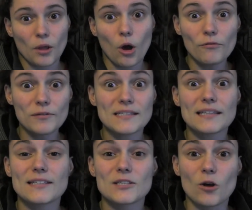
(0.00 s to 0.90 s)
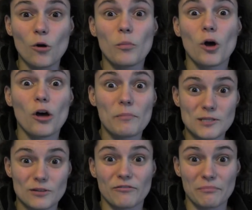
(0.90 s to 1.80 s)
Obviously, the sole
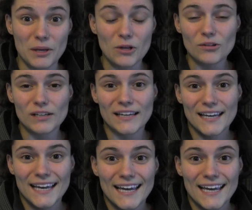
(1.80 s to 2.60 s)
purpose of milk